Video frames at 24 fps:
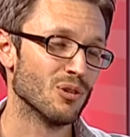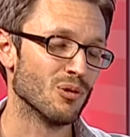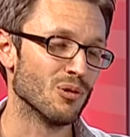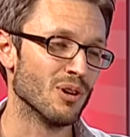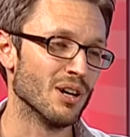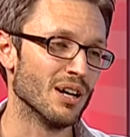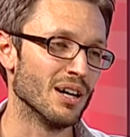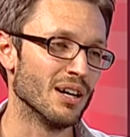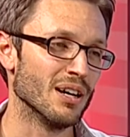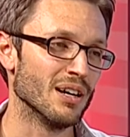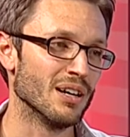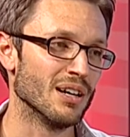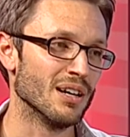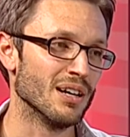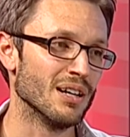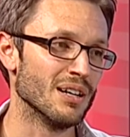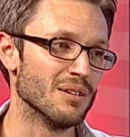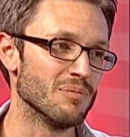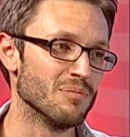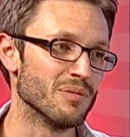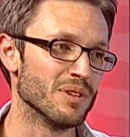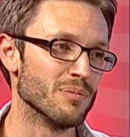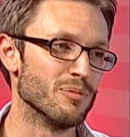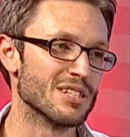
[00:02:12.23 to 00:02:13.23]
where
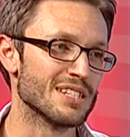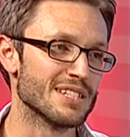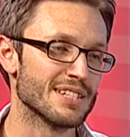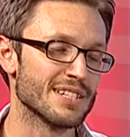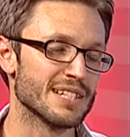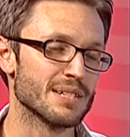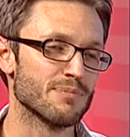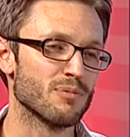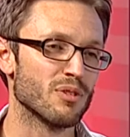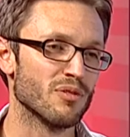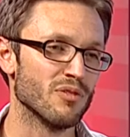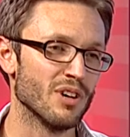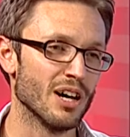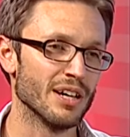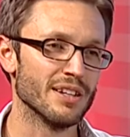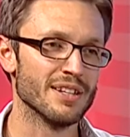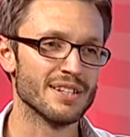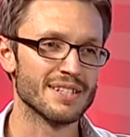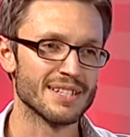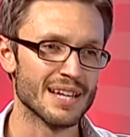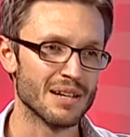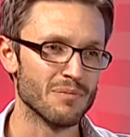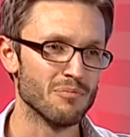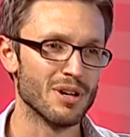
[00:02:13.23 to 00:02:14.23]
the businesses provide
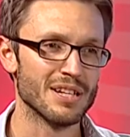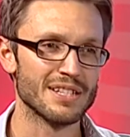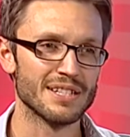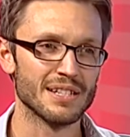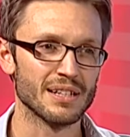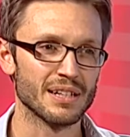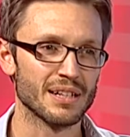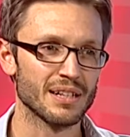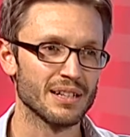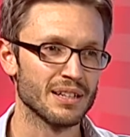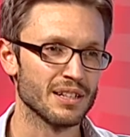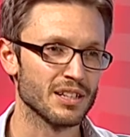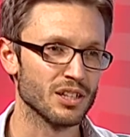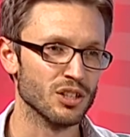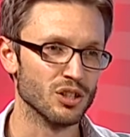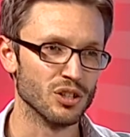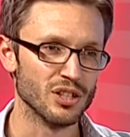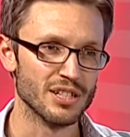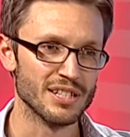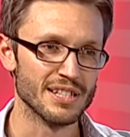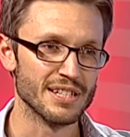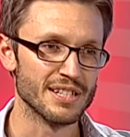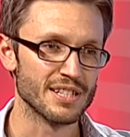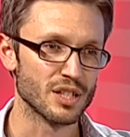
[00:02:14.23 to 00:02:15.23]
the same basic
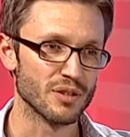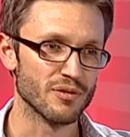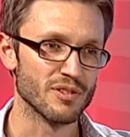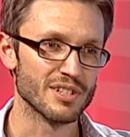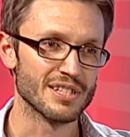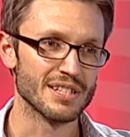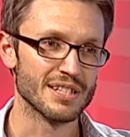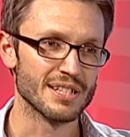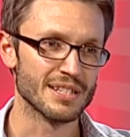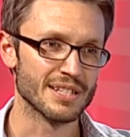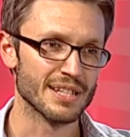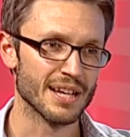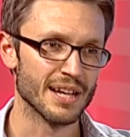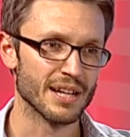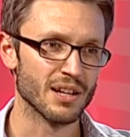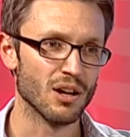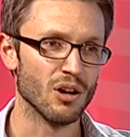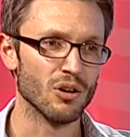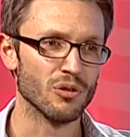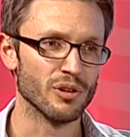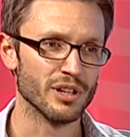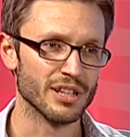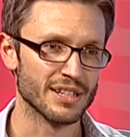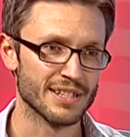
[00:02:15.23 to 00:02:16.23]
goods and services that
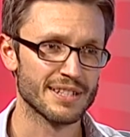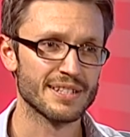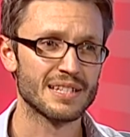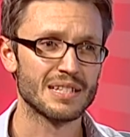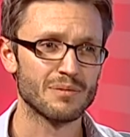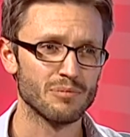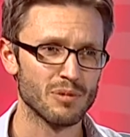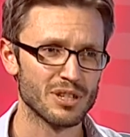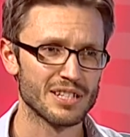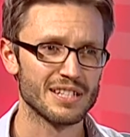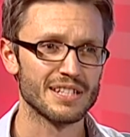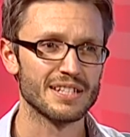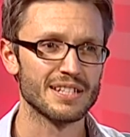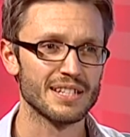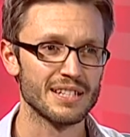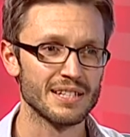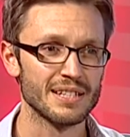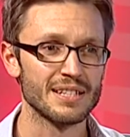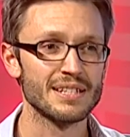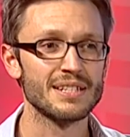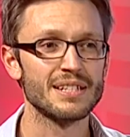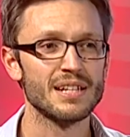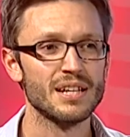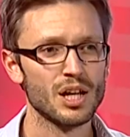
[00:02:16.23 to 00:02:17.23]
already existing
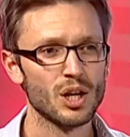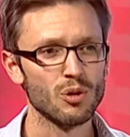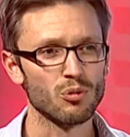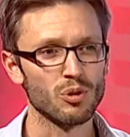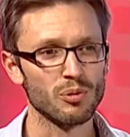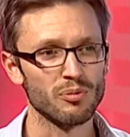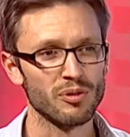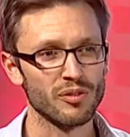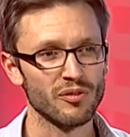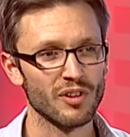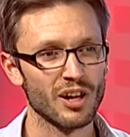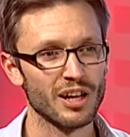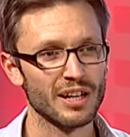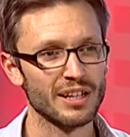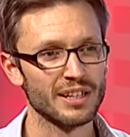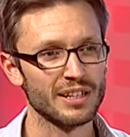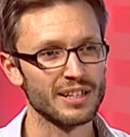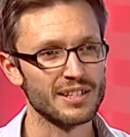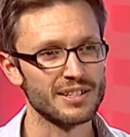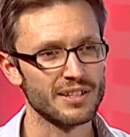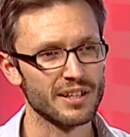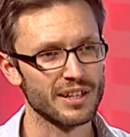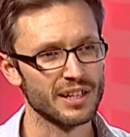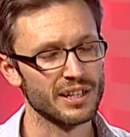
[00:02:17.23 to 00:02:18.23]
businesses were
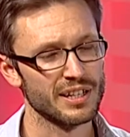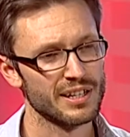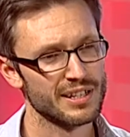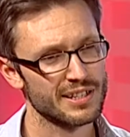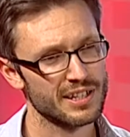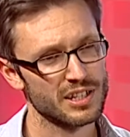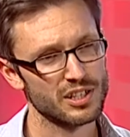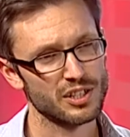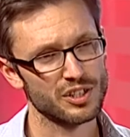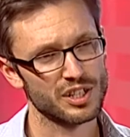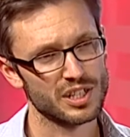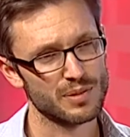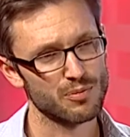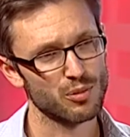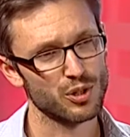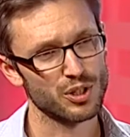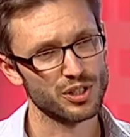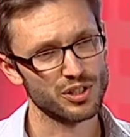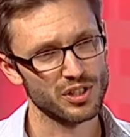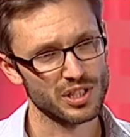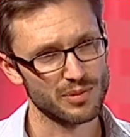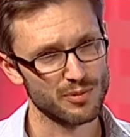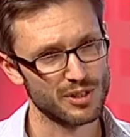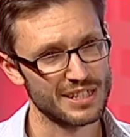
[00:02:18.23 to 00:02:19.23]
providing, and so they essentially just
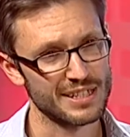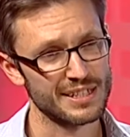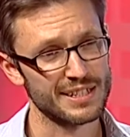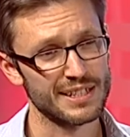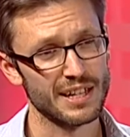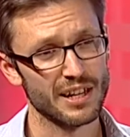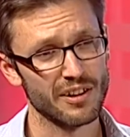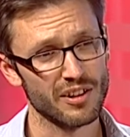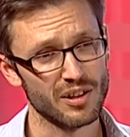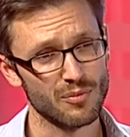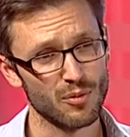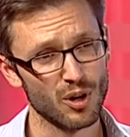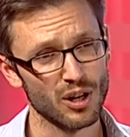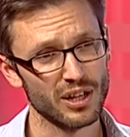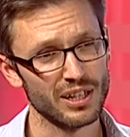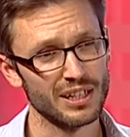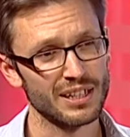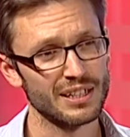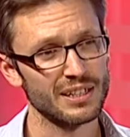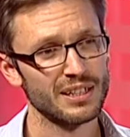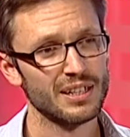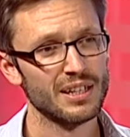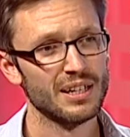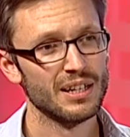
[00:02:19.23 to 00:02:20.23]
push those businesses out of the
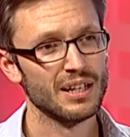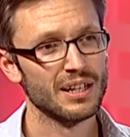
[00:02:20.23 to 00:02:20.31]
market,